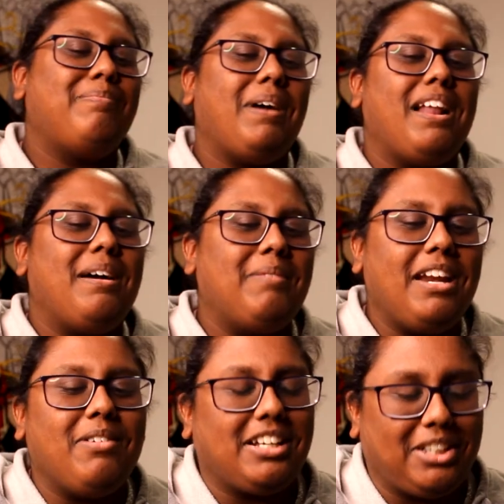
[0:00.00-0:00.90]
but um,
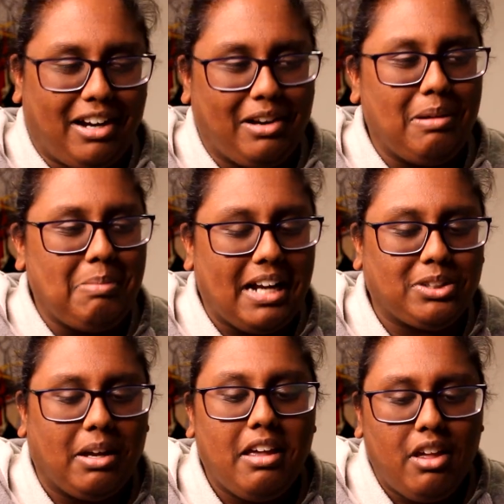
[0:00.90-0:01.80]
anyway, sorry. Going back
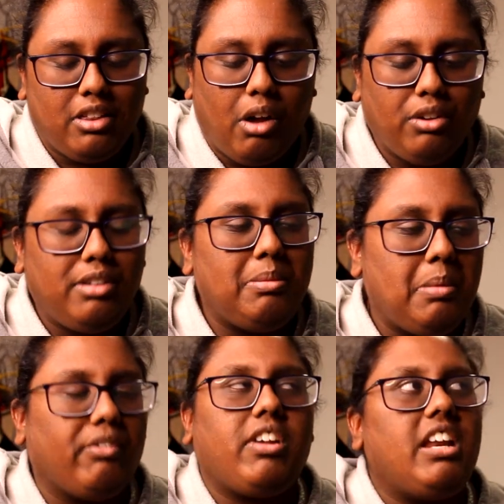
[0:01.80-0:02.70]
to it, the whole thing with
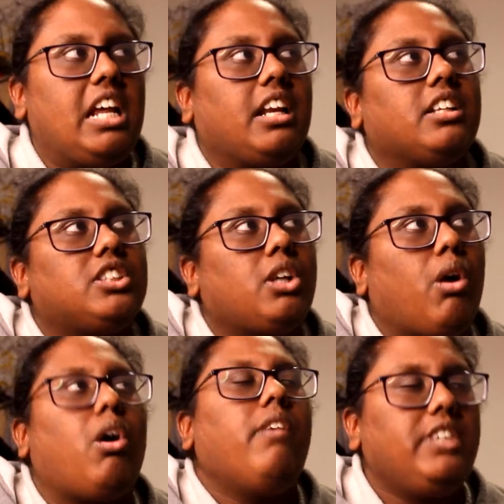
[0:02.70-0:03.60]
Moff Gideon.
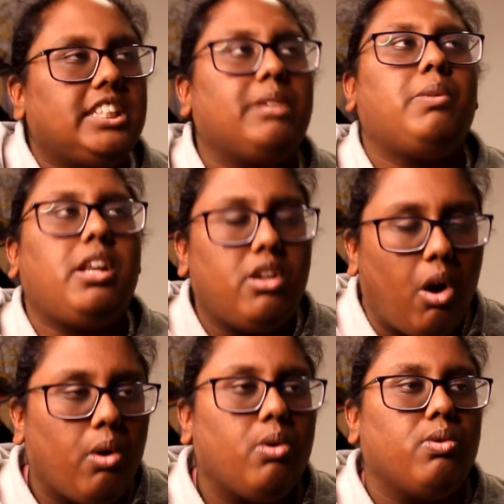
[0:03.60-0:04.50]
So obviously we
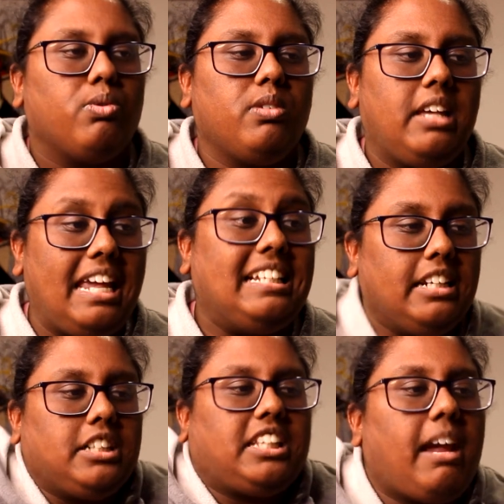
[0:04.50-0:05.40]
know he
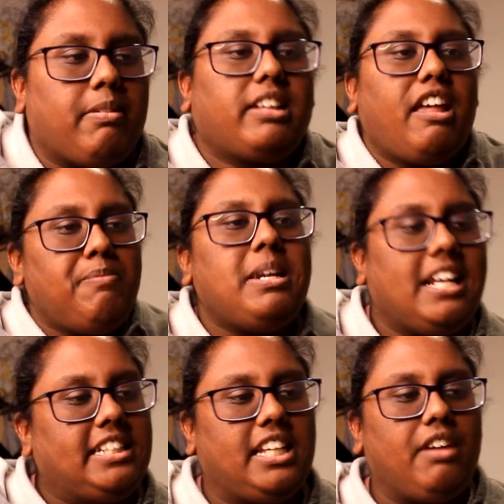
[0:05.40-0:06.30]
did escape. Like they've been
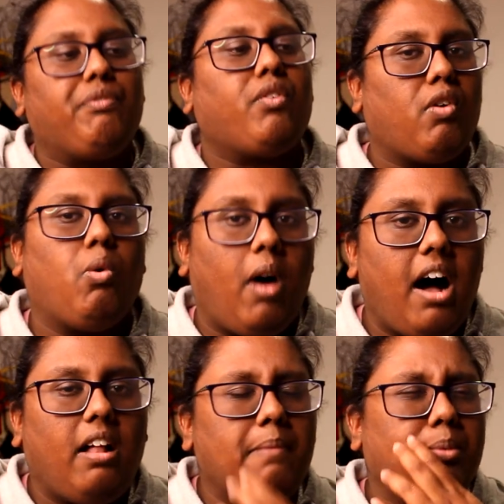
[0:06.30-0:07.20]
hinting it for a
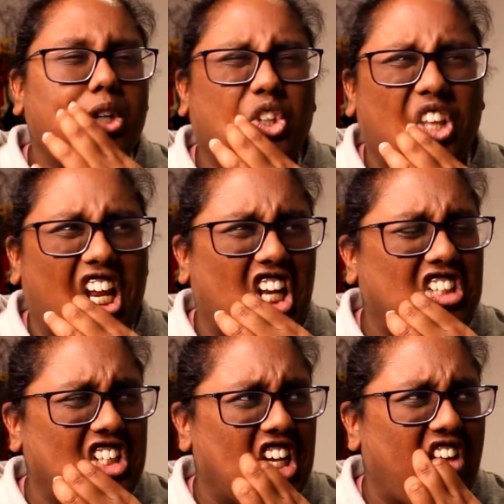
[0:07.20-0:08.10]
while. I'm pretty sure they
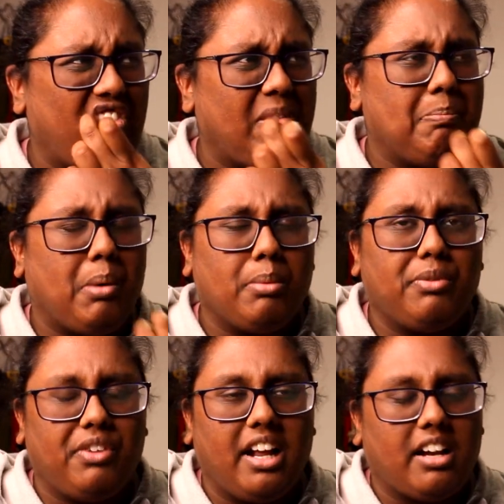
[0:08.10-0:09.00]
hinted it even in
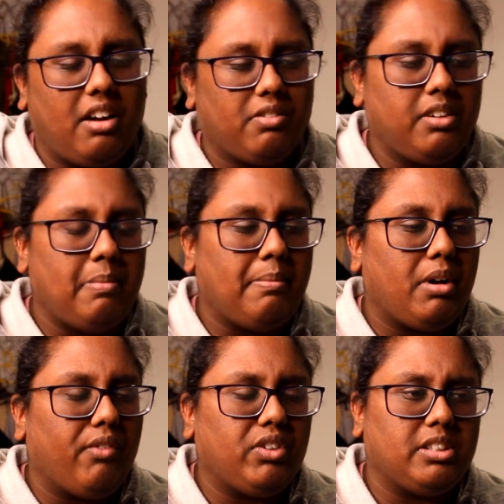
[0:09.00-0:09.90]
Boba Fett. I can't remember
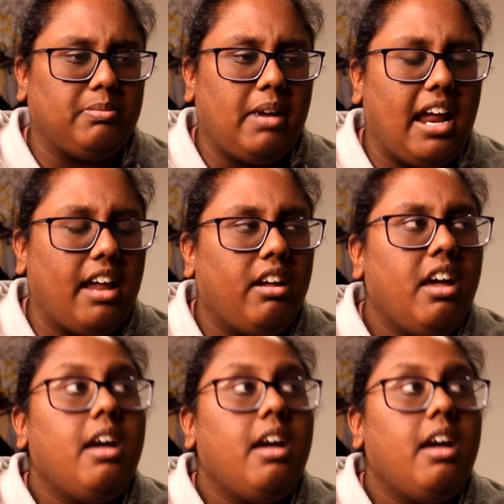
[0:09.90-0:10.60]
off the top of my head,